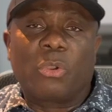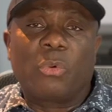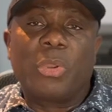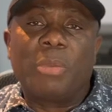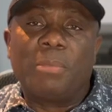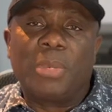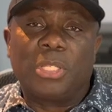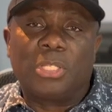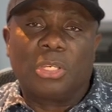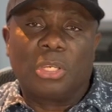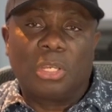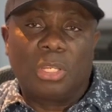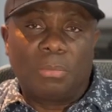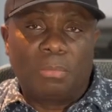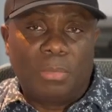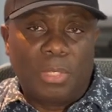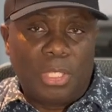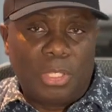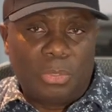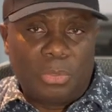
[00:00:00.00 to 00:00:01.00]
equipment you're gonna
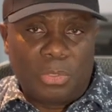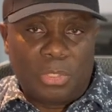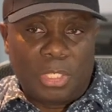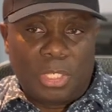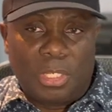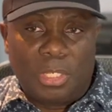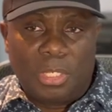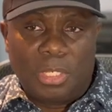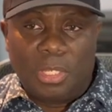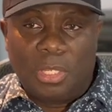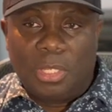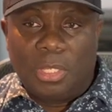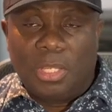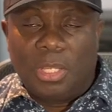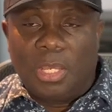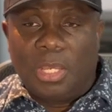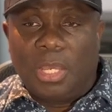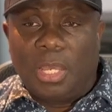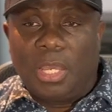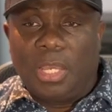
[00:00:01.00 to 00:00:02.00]
be using
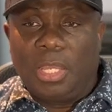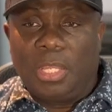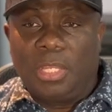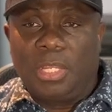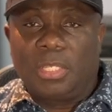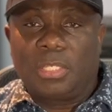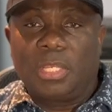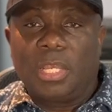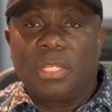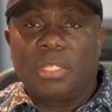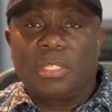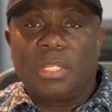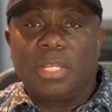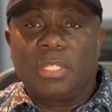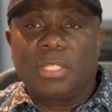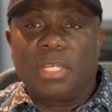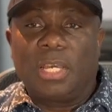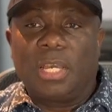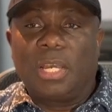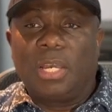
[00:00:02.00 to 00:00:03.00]
in the sense
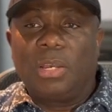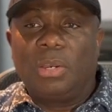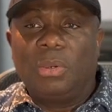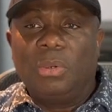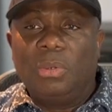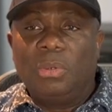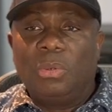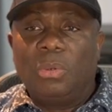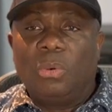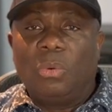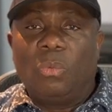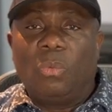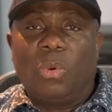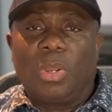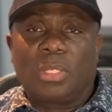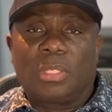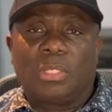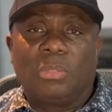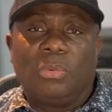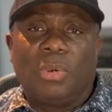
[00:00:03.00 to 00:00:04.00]
that uh,
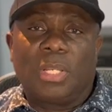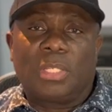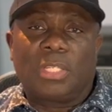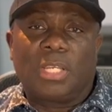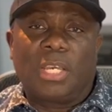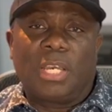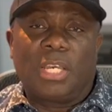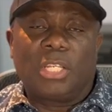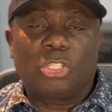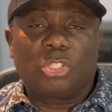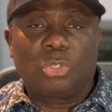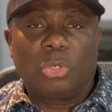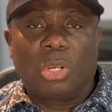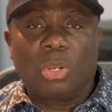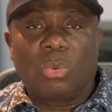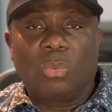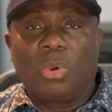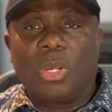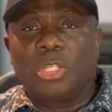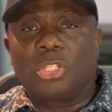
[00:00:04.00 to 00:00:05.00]
what what uh,
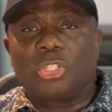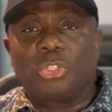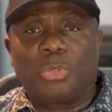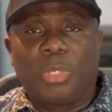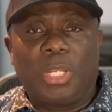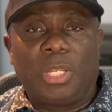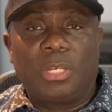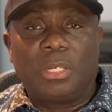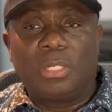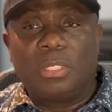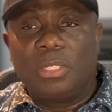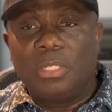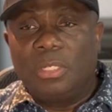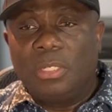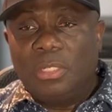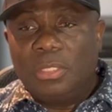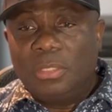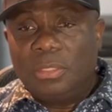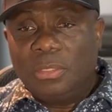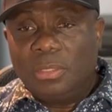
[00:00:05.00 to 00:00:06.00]
truck what trailer
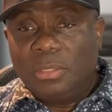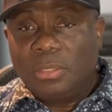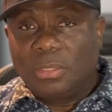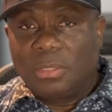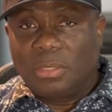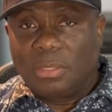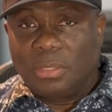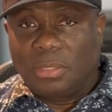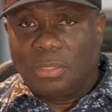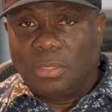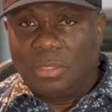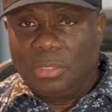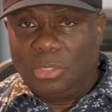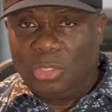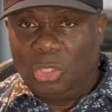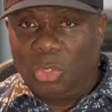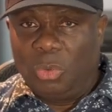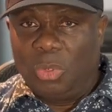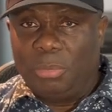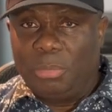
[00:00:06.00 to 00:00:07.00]

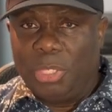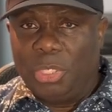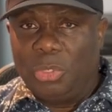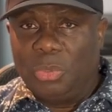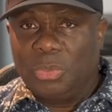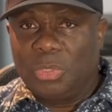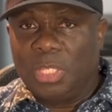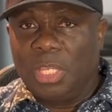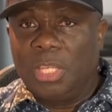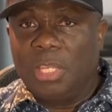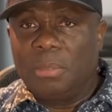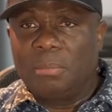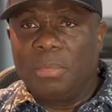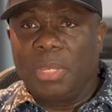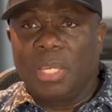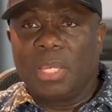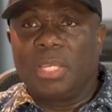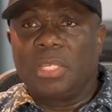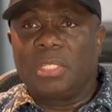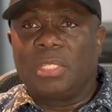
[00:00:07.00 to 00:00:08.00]
you will be using
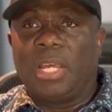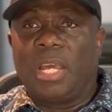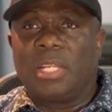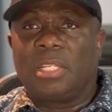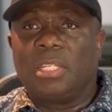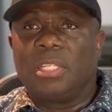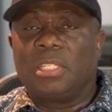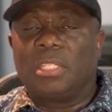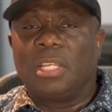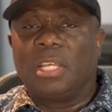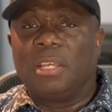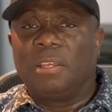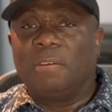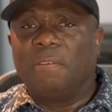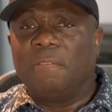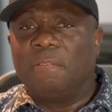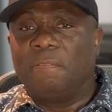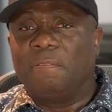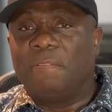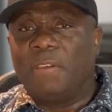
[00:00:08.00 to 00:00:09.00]
because that is
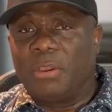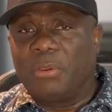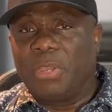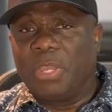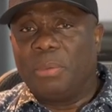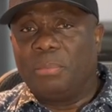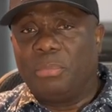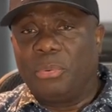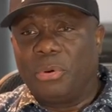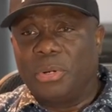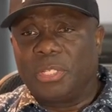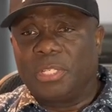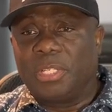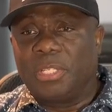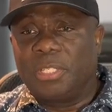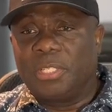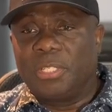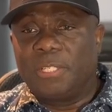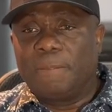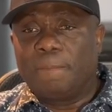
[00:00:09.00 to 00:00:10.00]
very
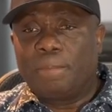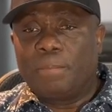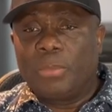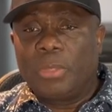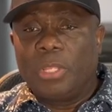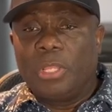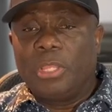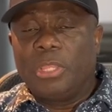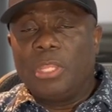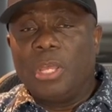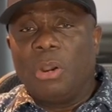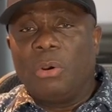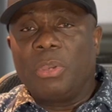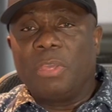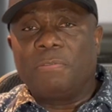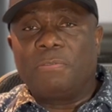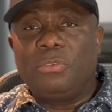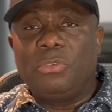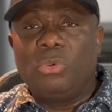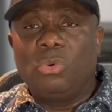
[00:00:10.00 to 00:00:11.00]
important now
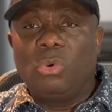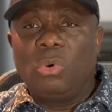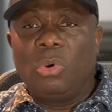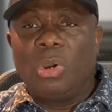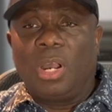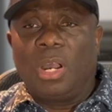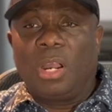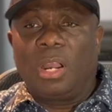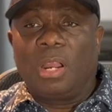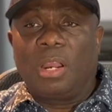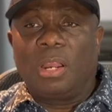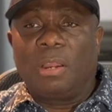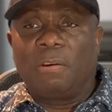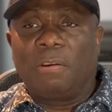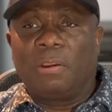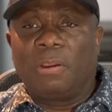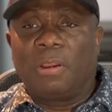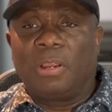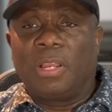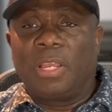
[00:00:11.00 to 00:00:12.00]
if you
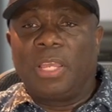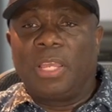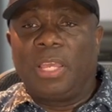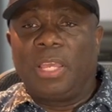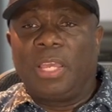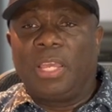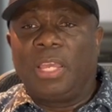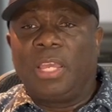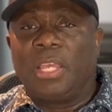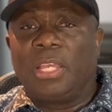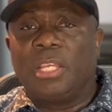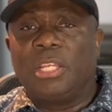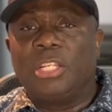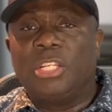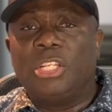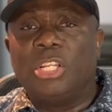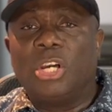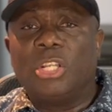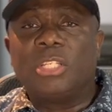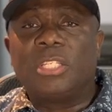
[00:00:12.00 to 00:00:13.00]
are a
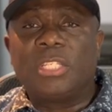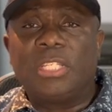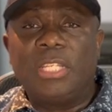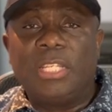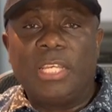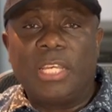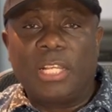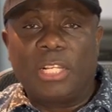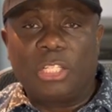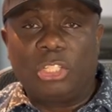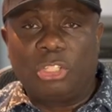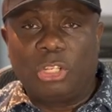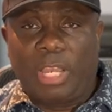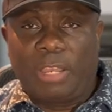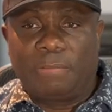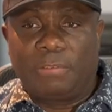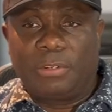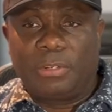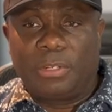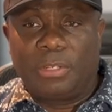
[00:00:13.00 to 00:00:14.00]
non-cdl
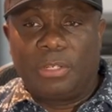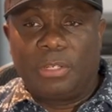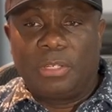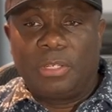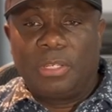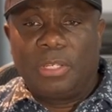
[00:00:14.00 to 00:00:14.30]
driver